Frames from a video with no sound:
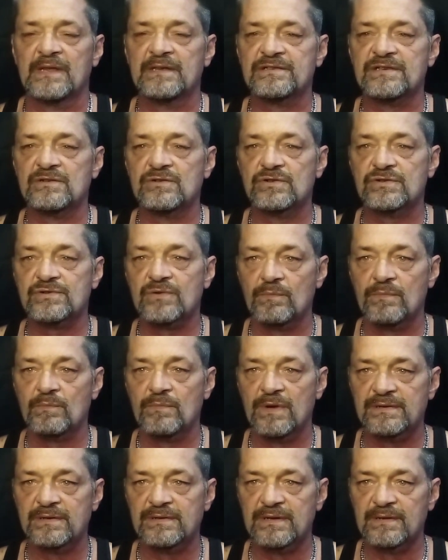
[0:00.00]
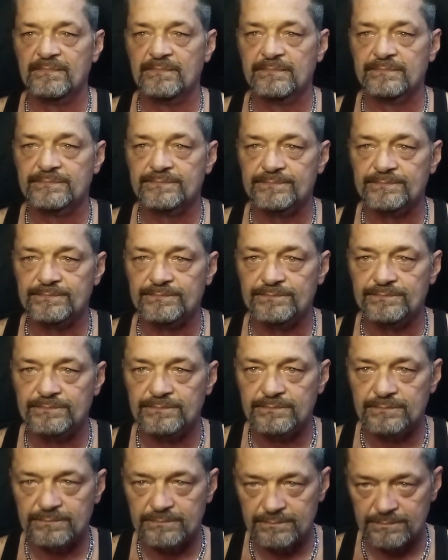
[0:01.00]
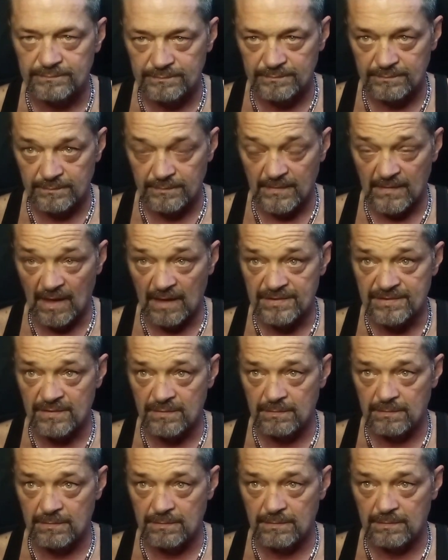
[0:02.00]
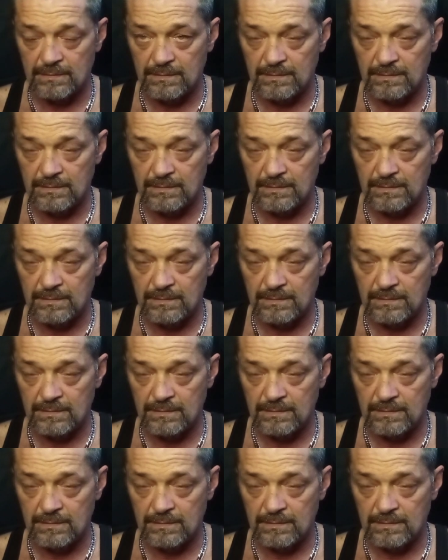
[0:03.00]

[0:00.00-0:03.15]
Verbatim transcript: He said, you start Monday. I said,